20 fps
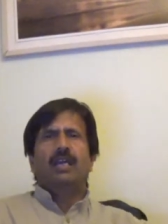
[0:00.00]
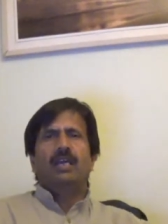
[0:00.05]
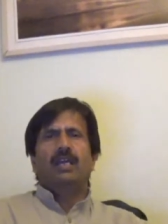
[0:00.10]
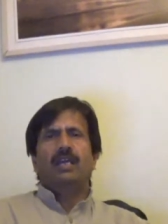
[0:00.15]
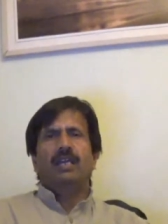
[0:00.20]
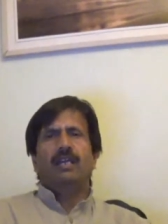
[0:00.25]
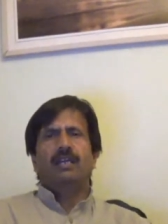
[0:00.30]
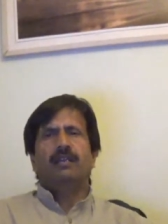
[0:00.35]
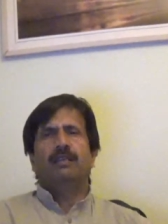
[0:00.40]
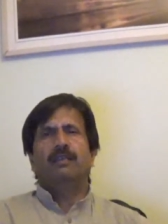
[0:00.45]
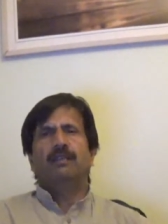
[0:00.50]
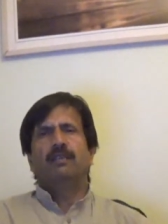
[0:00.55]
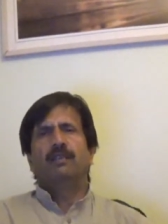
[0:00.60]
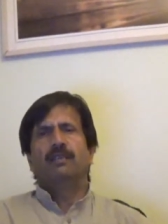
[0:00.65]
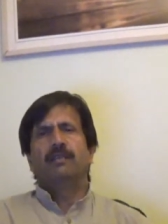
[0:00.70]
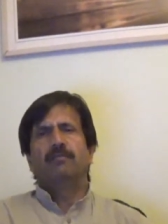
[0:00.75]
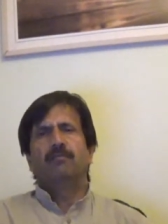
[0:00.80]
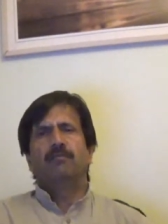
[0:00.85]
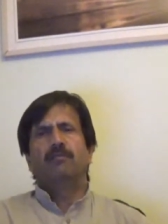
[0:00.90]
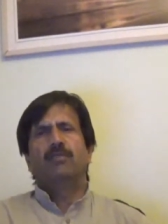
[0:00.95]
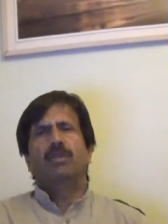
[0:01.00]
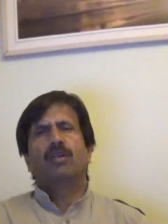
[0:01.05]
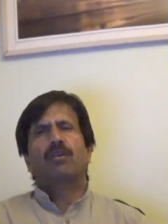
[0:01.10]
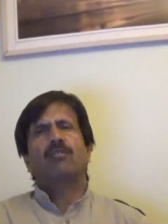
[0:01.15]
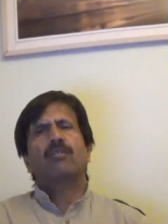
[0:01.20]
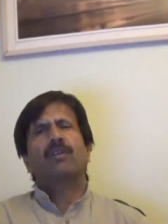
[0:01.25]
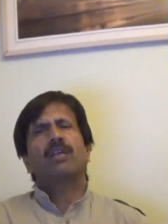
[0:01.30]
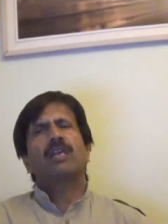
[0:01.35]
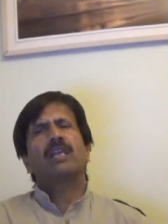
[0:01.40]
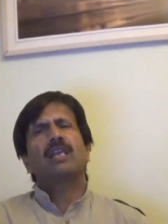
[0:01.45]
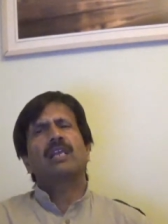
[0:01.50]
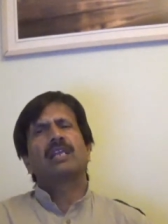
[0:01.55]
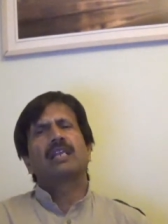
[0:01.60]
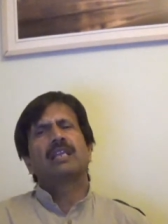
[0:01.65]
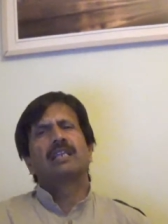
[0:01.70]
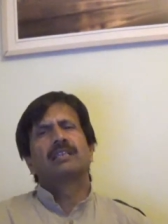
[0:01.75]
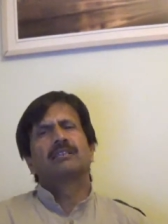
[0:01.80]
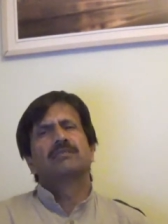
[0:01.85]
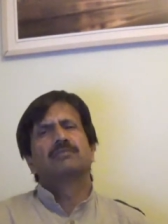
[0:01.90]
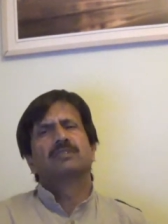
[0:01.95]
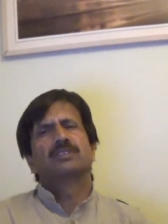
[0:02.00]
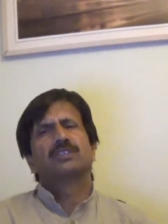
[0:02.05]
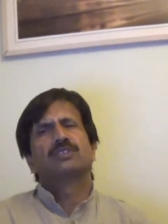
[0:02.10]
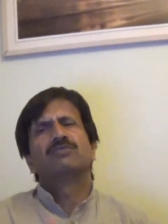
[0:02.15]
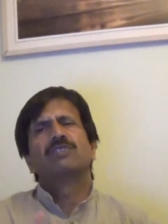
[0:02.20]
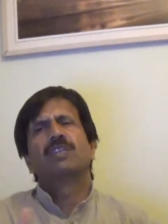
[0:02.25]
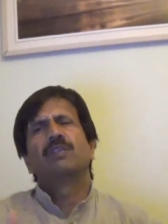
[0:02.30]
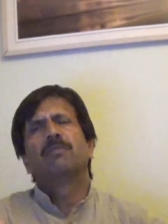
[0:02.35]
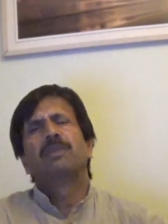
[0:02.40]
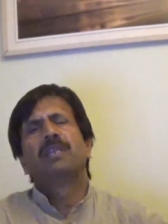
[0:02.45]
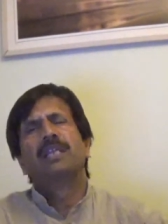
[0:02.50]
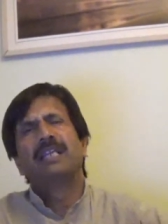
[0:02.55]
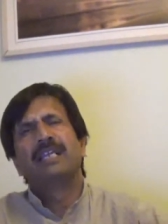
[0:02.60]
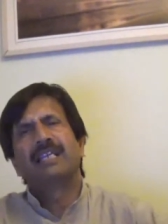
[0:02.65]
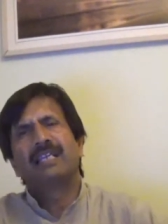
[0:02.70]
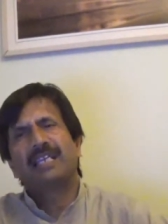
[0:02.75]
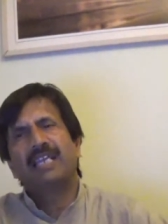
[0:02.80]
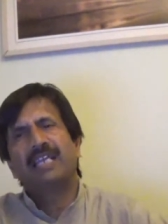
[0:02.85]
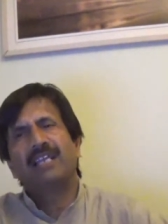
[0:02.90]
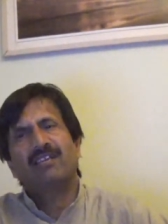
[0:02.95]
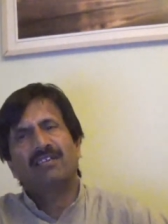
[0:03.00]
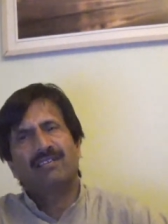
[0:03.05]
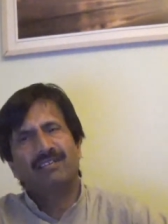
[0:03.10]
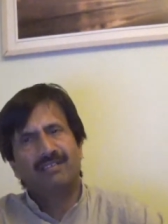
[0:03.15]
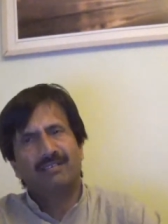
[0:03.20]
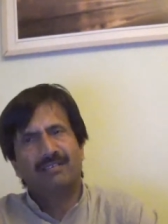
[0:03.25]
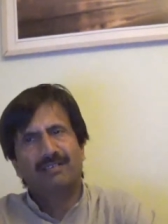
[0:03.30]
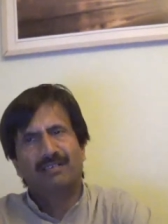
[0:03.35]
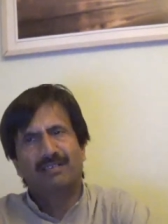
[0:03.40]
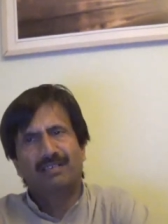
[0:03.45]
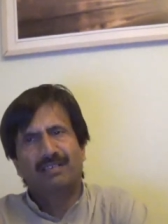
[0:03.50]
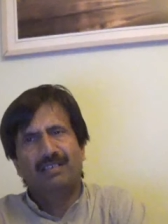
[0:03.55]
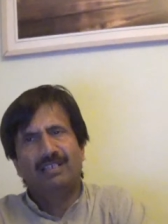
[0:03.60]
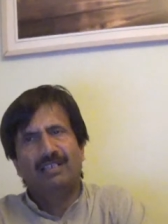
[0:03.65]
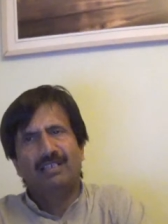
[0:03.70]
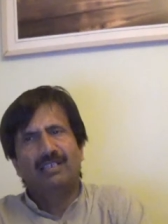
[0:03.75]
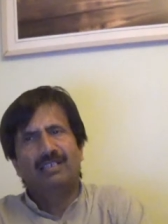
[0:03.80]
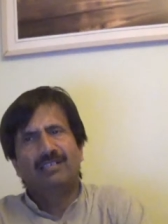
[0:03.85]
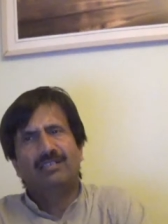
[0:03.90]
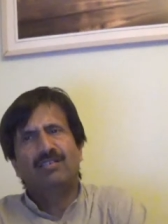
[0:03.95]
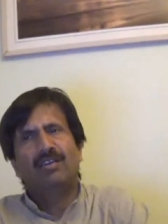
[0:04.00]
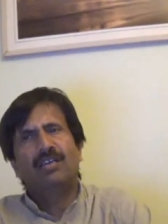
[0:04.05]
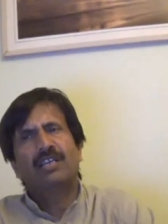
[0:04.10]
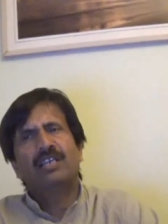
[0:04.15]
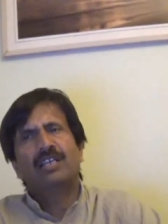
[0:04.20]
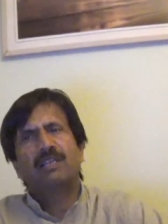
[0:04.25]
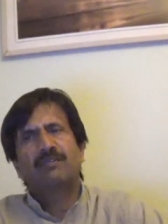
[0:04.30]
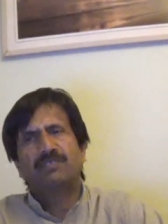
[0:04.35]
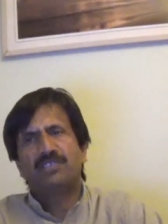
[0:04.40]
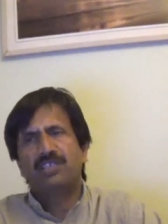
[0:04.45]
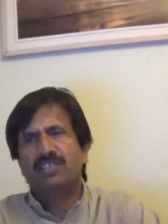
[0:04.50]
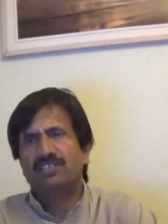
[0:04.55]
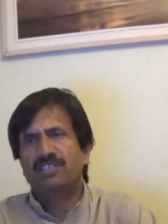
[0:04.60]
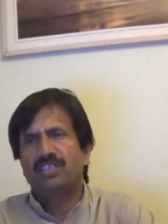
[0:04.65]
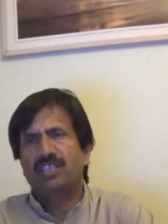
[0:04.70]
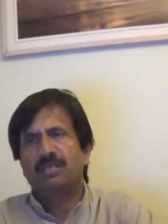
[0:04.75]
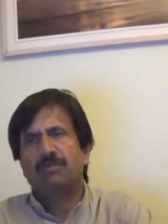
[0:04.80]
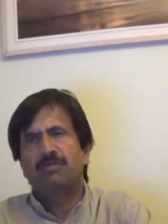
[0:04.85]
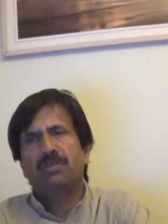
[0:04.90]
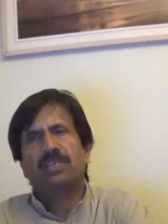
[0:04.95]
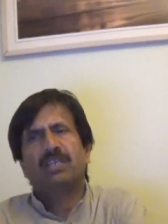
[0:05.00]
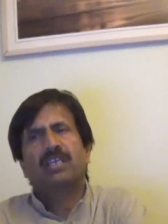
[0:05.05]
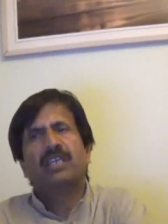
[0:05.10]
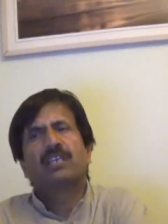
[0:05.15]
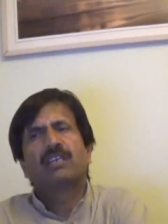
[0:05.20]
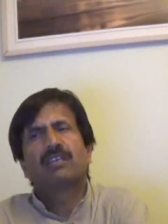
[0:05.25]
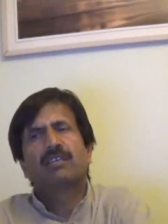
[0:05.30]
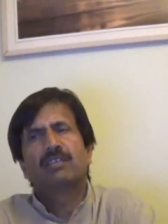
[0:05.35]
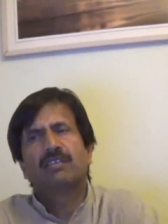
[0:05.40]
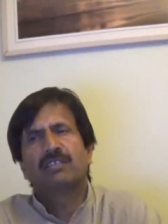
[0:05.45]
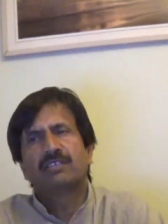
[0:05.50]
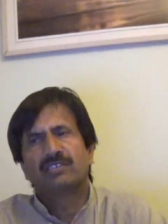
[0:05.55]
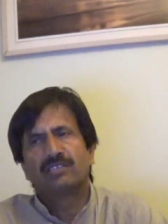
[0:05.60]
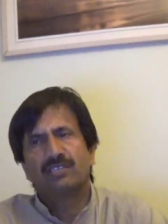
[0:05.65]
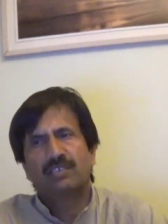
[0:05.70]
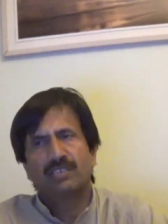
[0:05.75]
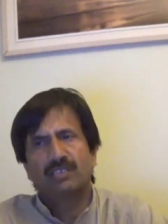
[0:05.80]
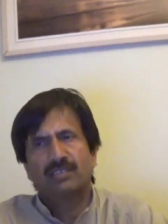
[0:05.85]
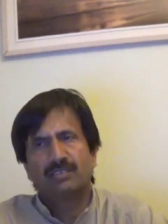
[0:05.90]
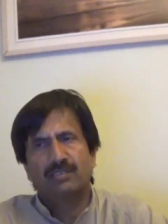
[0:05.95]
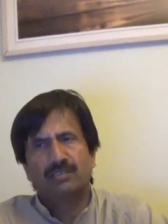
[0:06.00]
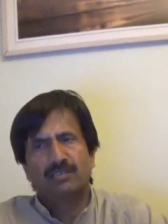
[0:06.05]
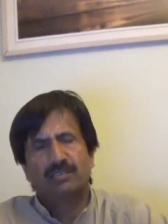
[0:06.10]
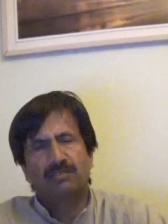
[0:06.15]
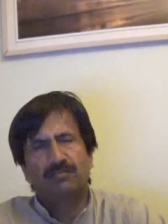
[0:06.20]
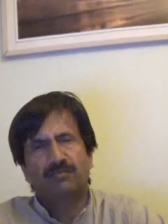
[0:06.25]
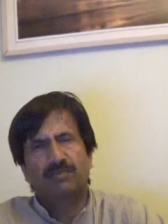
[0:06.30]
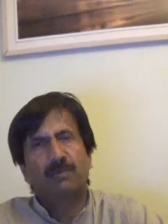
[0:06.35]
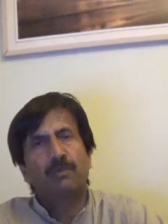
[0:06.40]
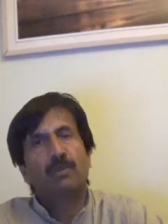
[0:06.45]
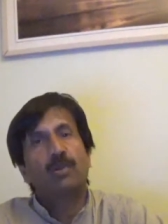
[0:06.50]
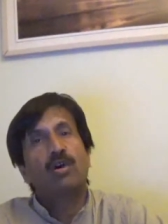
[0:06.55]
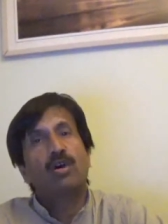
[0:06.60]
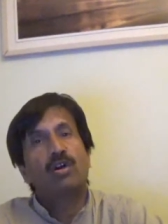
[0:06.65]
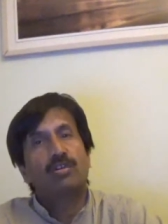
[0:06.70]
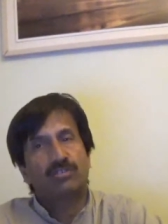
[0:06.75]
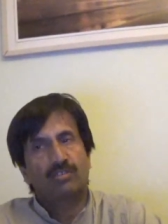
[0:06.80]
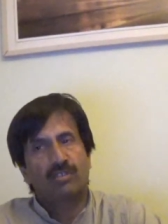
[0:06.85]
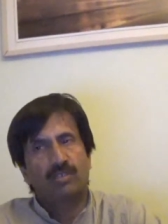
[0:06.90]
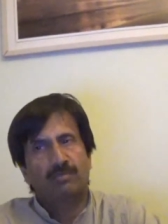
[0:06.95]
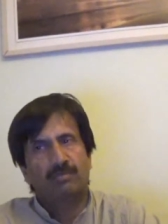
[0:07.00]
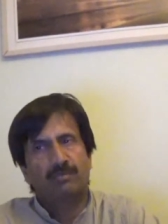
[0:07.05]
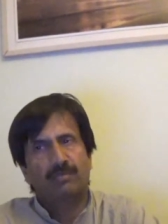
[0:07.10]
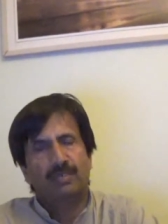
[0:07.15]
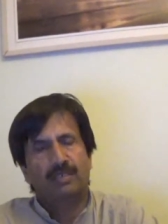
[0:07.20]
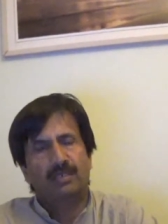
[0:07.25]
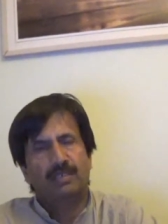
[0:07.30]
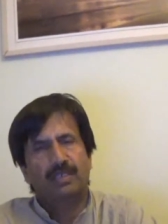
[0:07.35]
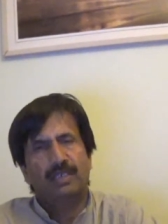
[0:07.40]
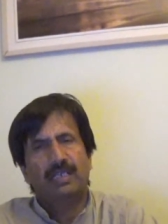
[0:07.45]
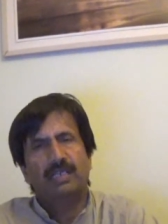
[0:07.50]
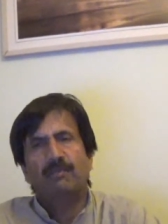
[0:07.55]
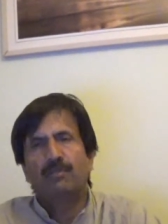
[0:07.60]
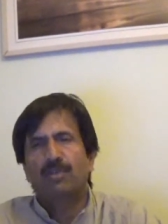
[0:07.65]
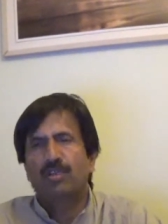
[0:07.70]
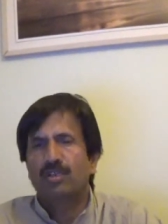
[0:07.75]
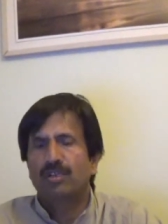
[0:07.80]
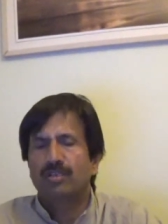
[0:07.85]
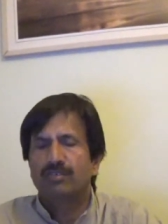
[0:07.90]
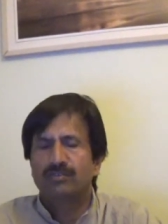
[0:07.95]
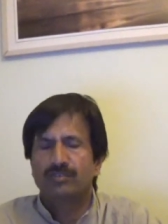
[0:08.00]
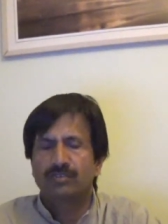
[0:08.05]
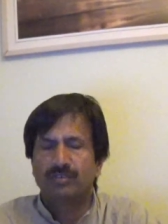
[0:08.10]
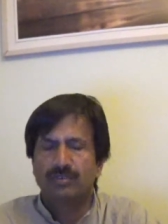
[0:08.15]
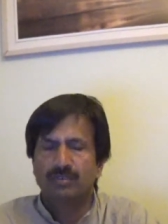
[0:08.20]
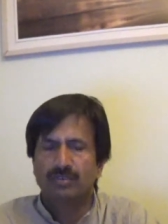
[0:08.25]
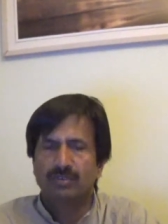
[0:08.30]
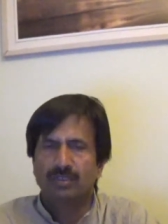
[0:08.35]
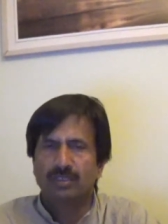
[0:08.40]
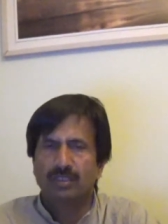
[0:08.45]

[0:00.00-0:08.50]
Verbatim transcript: and uh, rarely severe bleeding can occur and iron deficiency anemia can result from long-term uh, hemorrhage you know